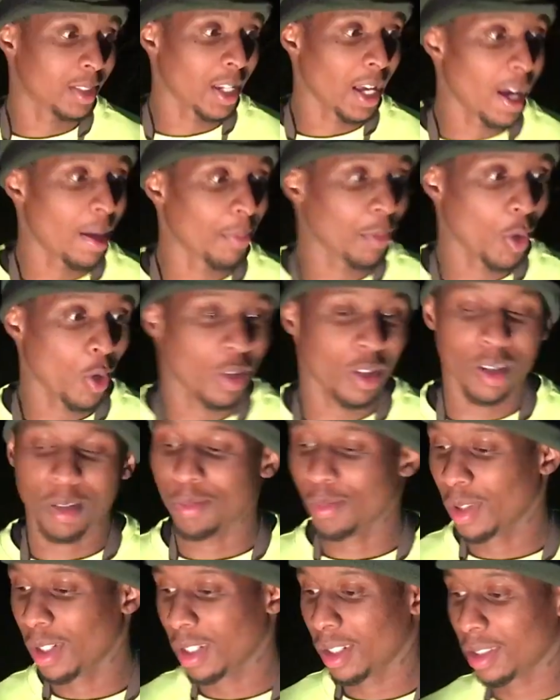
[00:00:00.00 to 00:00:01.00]
Time caught up
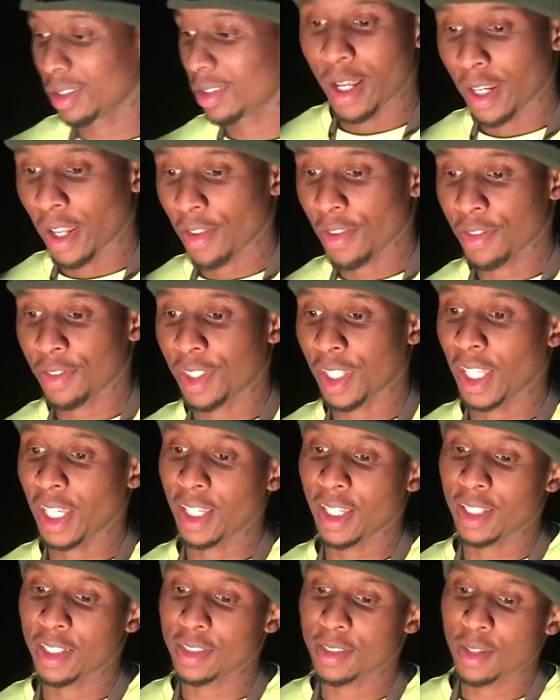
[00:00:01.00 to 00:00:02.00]
with us. Another thing
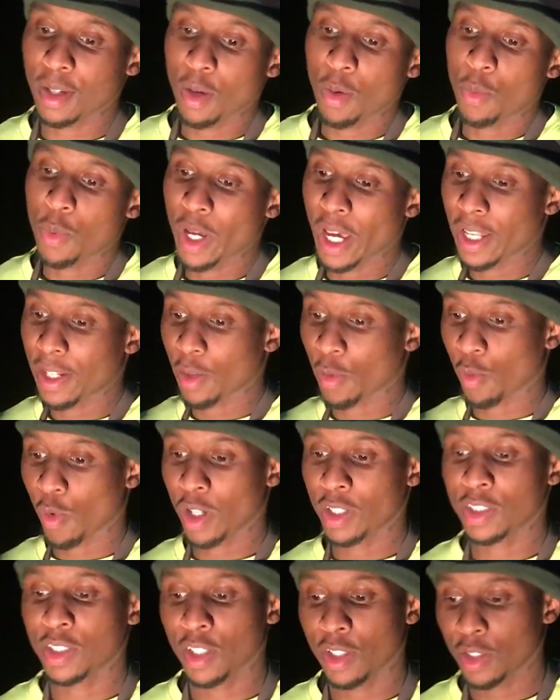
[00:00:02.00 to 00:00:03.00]
is we had to
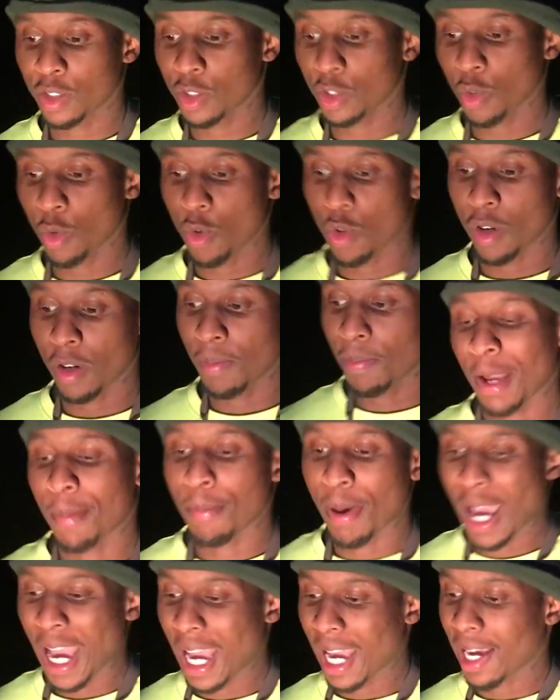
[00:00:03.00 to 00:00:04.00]
run to the store and
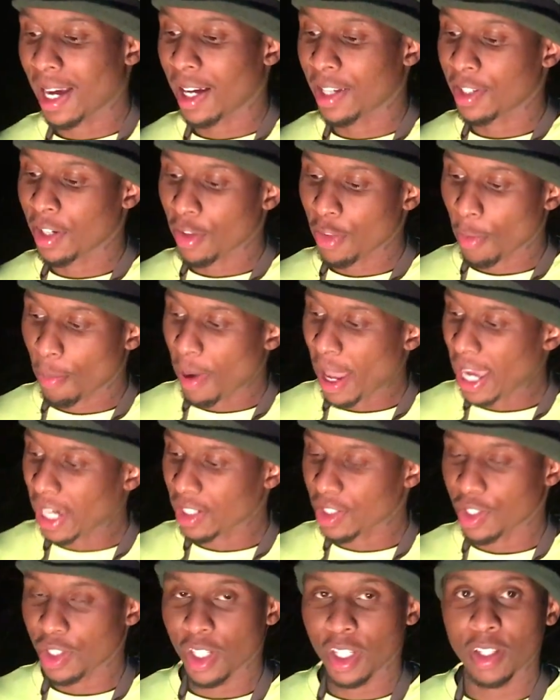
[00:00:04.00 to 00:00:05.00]
buy another pack
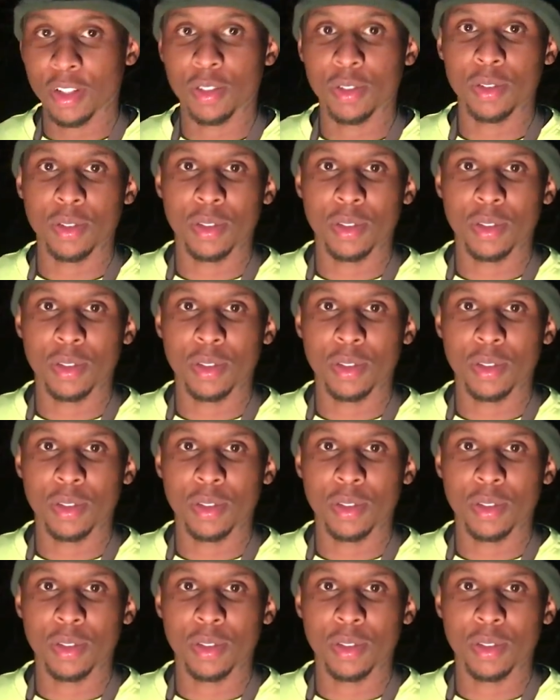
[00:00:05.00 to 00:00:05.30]
of shingles